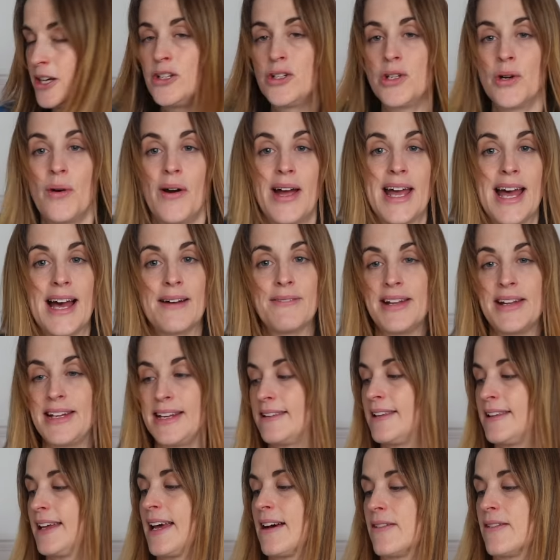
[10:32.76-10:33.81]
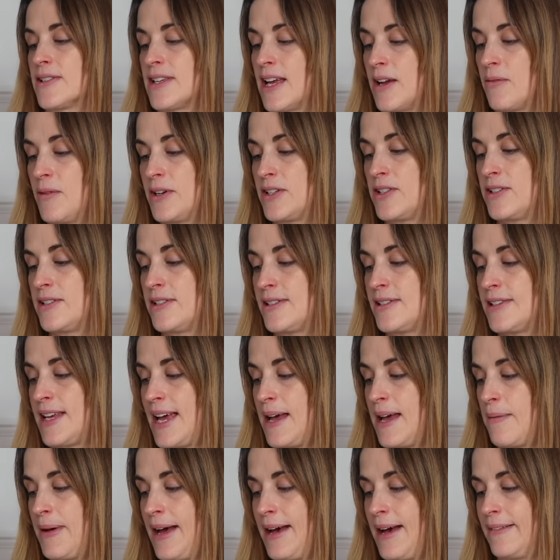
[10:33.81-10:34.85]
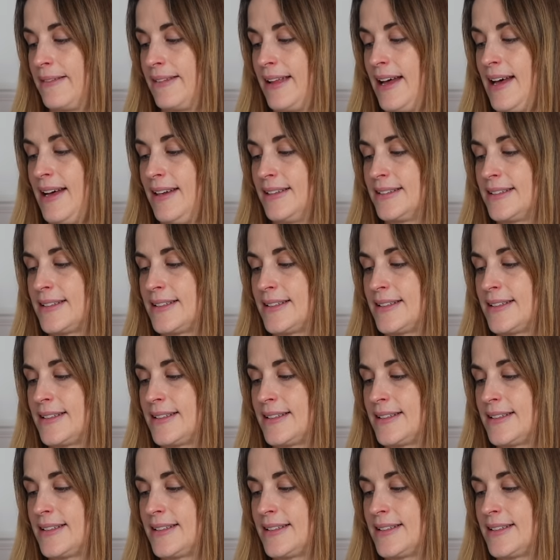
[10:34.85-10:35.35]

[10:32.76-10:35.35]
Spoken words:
Do I have anything else I wish to say about that?